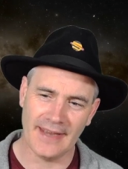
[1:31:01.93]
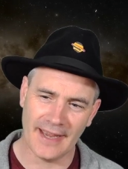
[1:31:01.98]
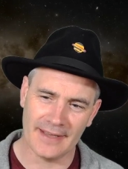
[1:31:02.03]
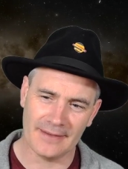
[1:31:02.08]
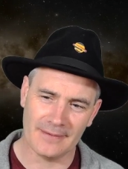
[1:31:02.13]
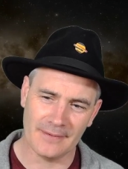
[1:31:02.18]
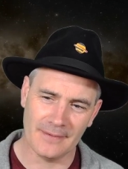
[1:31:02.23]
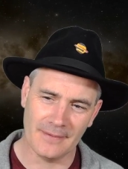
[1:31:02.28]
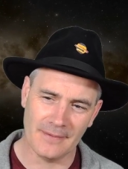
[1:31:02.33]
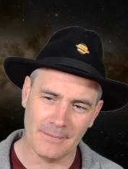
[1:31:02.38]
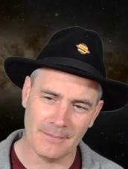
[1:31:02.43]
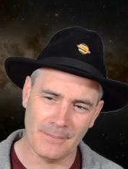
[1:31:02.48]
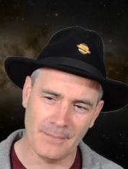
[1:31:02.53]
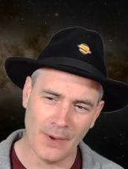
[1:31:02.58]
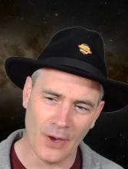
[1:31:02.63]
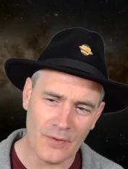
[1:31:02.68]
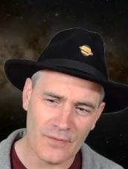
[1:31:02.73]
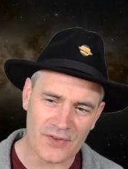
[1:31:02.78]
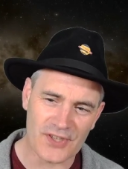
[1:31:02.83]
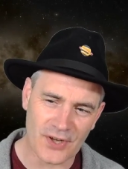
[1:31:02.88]
yet
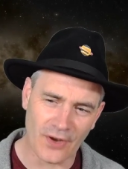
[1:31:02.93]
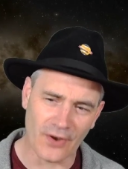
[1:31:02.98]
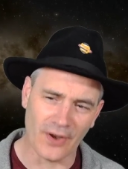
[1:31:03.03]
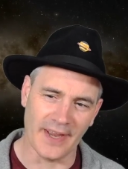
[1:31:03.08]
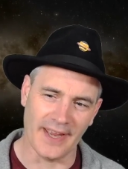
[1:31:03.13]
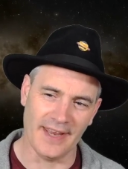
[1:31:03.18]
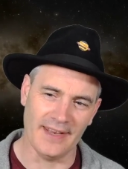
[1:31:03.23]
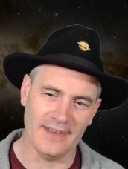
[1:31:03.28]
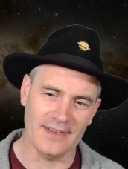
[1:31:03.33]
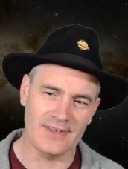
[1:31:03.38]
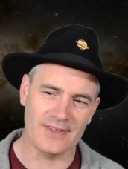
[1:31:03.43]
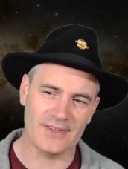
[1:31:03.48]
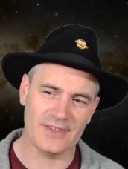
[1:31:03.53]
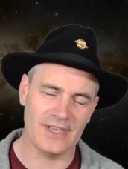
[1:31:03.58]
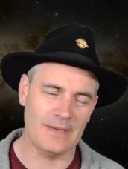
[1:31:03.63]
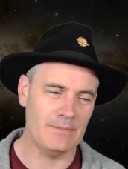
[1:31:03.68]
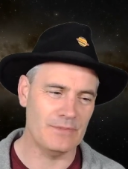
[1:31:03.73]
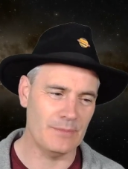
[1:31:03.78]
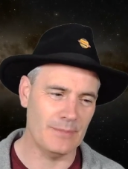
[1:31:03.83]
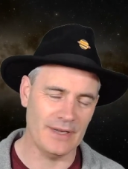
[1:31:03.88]
both sides
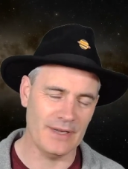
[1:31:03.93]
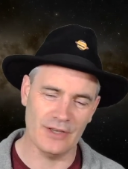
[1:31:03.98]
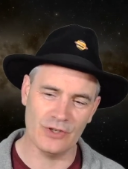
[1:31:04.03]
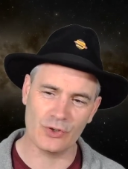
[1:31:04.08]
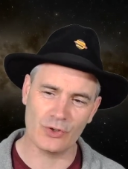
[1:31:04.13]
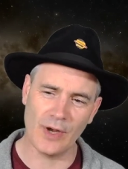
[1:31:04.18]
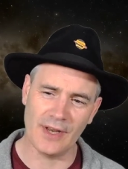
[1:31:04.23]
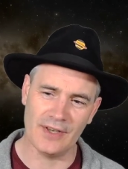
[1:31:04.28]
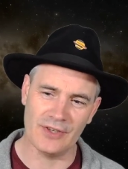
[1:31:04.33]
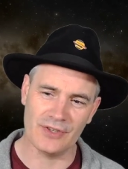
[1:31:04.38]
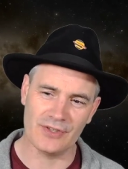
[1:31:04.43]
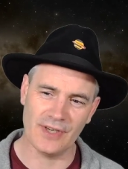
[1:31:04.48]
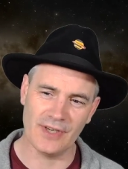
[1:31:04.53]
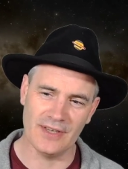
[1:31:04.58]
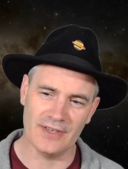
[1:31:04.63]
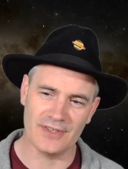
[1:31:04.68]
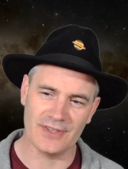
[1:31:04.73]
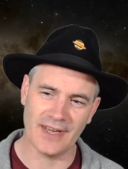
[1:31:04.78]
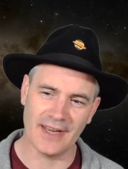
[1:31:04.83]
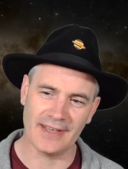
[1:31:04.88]
seem to be entrenched
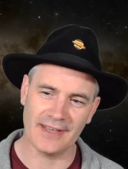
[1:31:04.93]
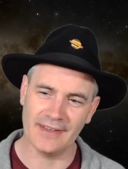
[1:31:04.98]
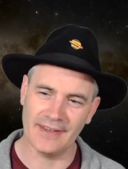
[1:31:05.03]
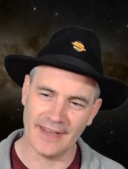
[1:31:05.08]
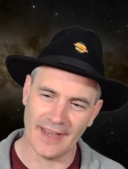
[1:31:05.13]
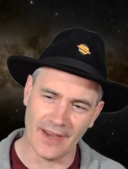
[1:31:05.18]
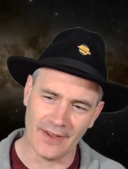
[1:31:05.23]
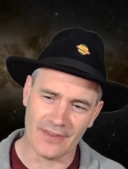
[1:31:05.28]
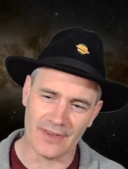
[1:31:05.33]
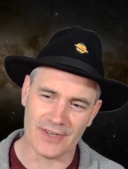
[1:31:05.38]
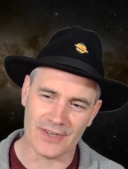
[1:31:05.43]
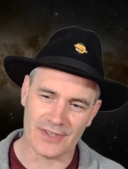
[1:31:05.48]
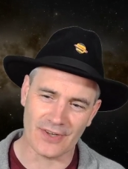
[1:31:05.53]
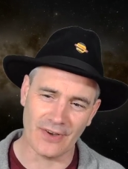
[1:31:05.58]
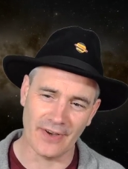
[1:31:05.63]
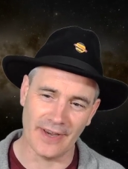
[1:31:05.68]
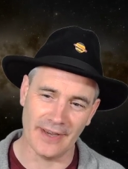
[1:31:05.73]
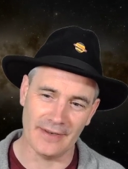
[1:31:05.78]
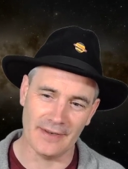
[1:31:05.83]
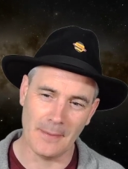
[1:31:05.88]
in saying that the other
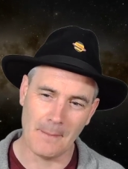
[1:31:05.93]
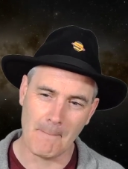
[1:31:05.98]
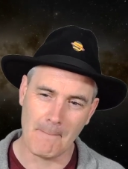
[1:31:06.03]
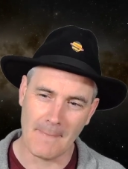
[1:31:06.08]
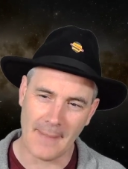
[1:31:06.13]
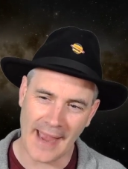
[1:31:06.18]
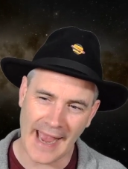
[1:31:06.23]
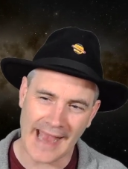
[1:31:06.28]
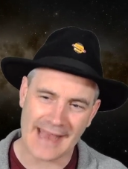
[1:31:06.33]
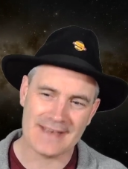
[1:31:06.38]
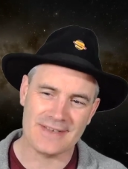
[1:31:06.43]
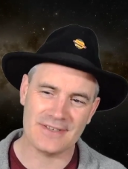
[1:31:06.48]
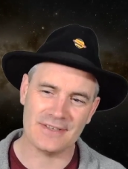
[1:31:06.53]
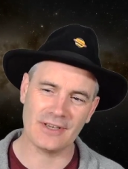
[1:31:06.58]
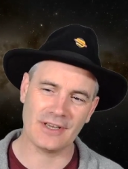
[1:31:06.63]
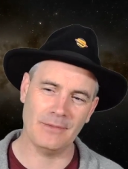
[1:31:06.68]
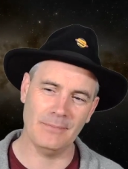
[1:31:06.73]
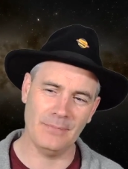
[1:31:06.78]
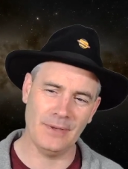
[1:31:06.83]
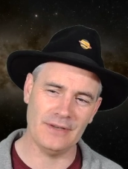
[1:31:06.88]
side has
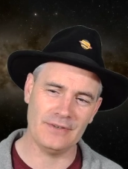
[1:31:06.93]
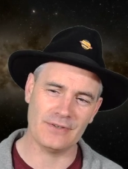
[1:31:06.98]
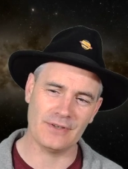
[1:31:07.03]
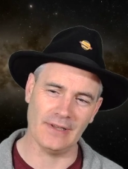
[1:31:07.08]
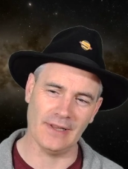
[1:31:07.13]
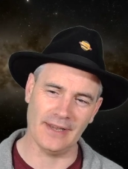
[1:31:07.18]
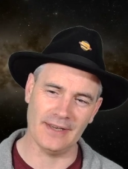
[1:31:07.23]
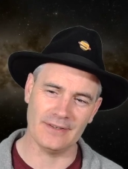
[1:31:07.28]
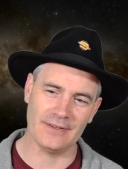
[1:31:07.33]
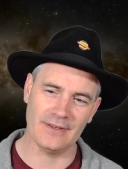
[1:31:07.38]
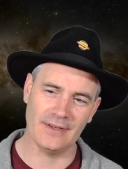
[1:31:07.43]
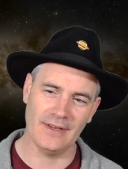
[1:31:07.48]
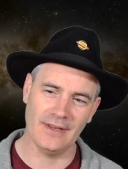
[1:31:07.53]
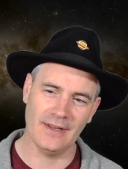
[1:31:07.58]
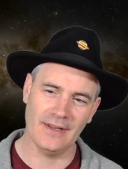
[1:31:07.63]
to capitulate